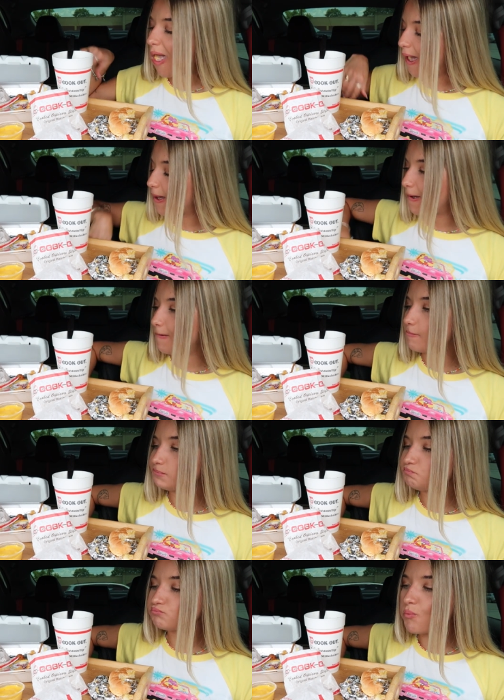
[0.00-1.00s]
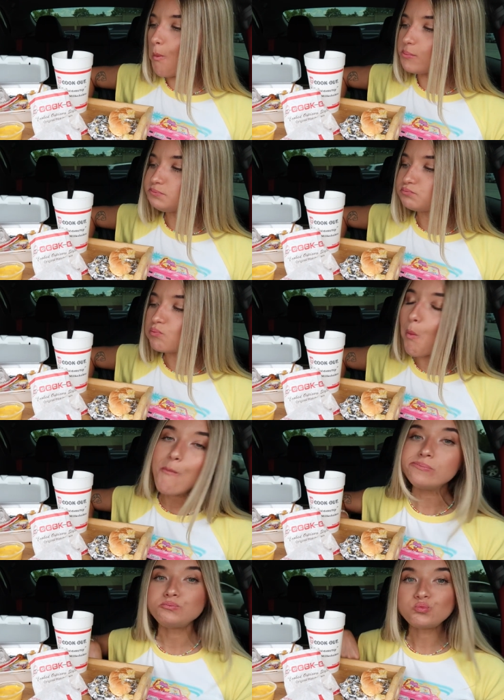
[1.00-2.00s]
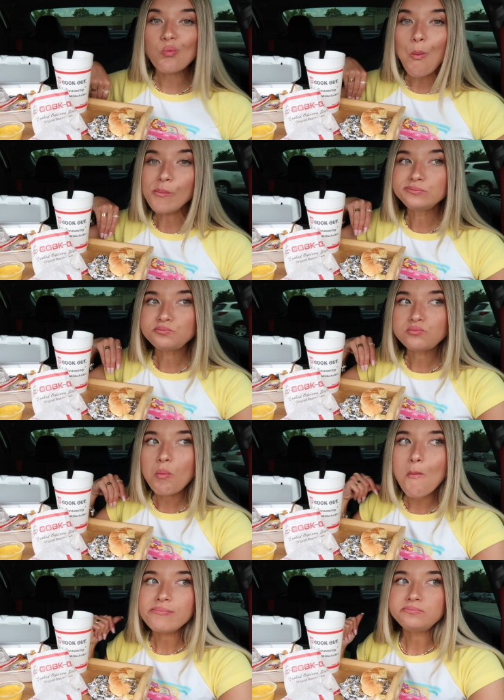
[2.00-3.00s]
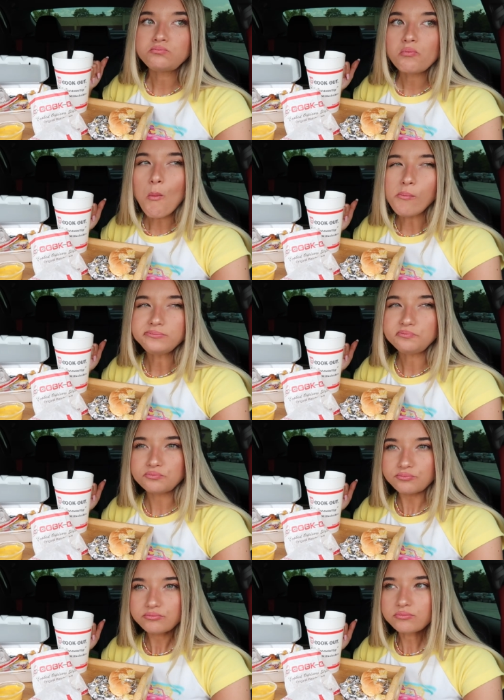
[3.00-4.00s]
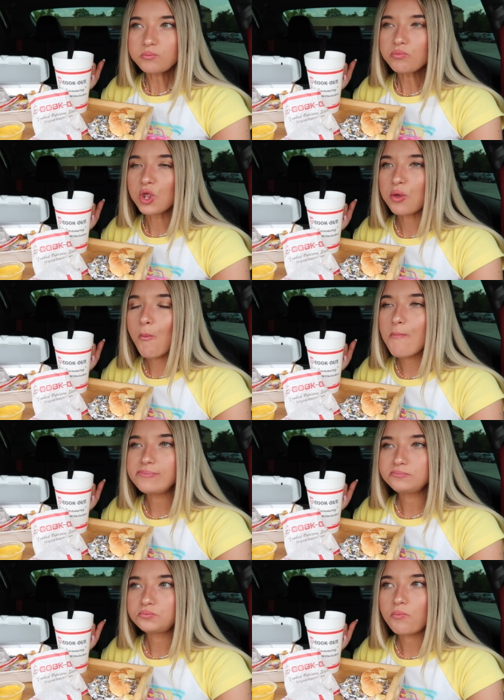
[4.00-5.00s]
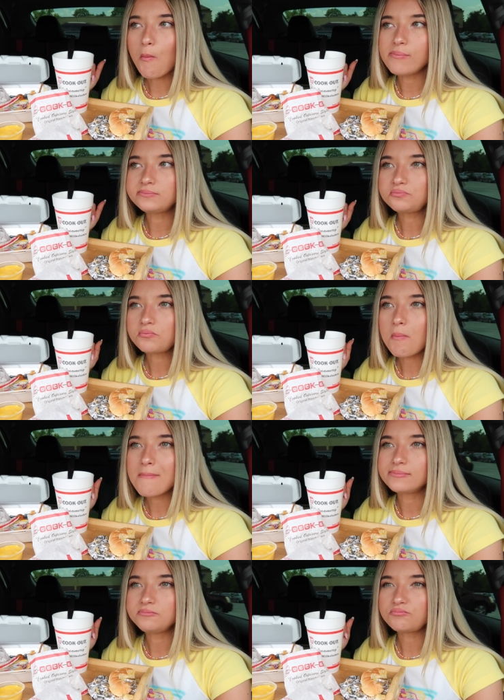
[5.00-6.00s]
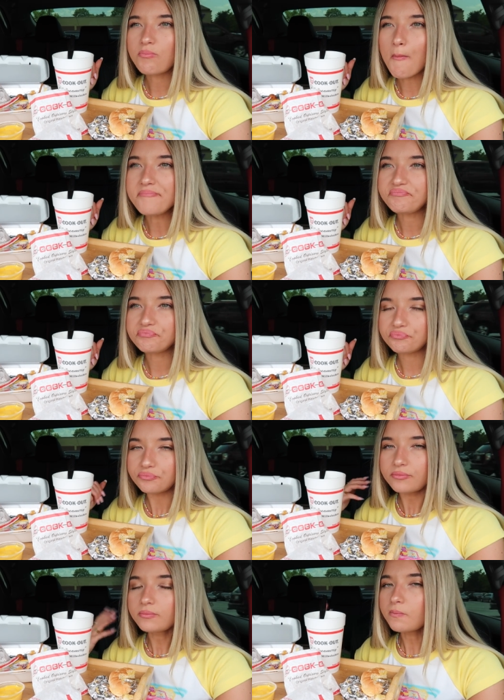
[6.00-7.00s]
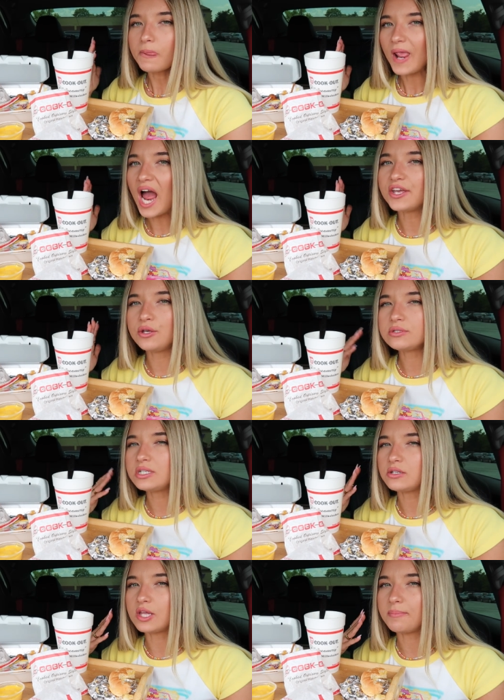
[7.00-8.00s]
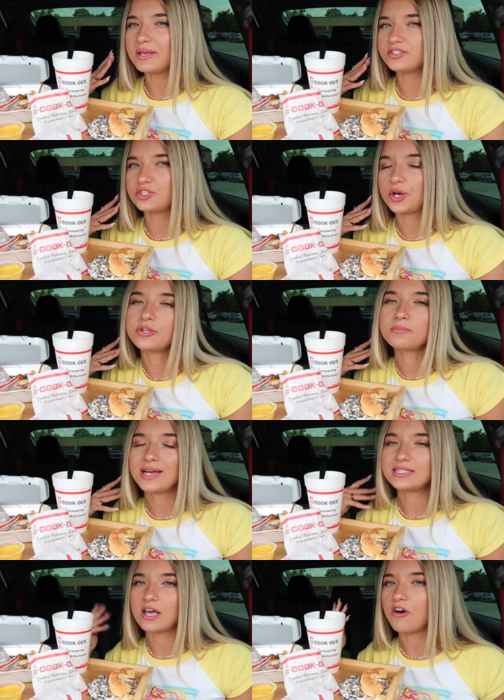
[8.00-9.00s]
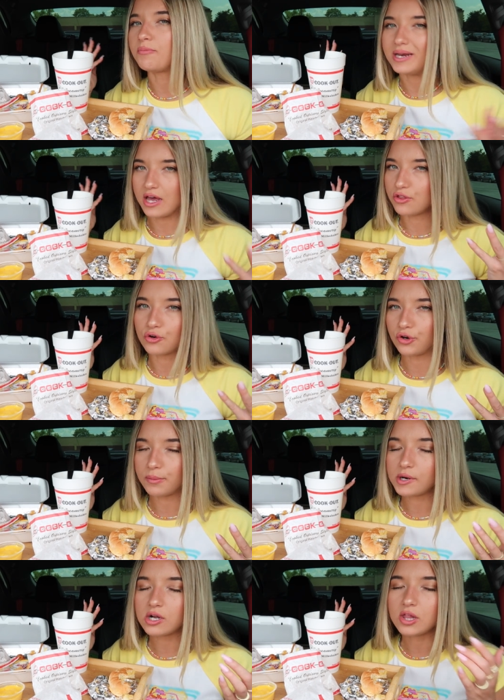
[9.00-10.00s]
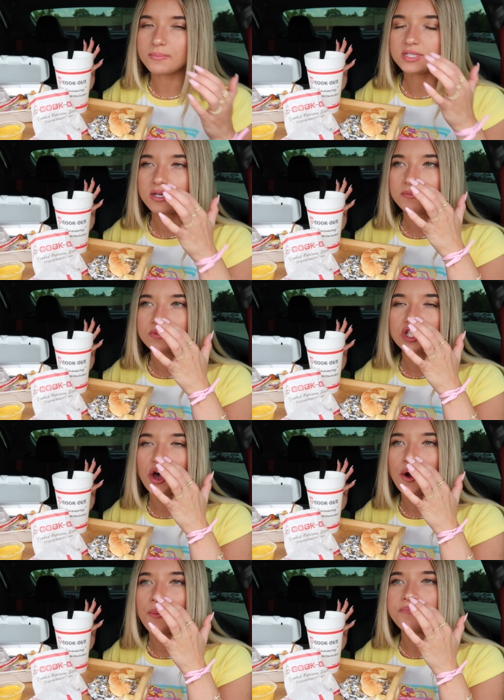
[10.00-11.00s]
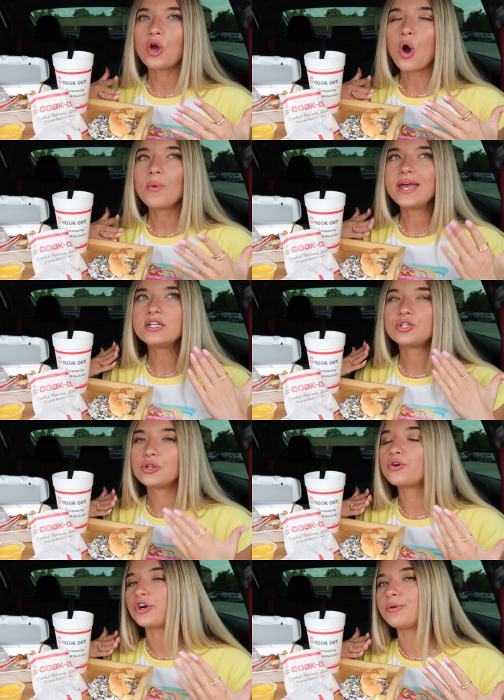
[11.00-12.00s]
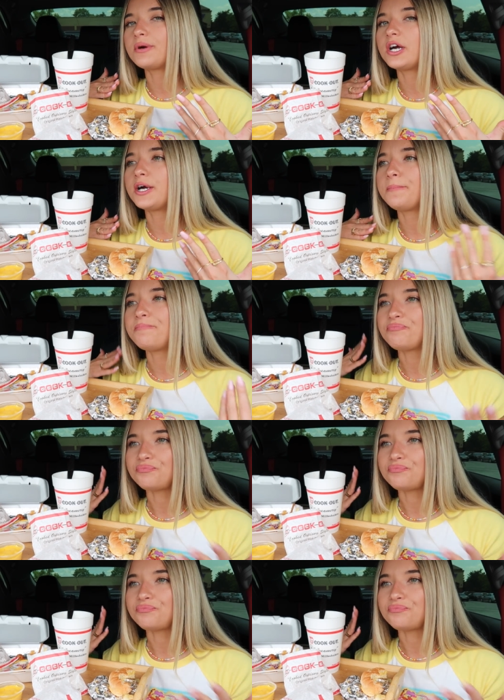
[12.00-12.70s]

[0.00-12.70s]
I used to clip his toes myself, but now the groomer clips them. So going to the groomer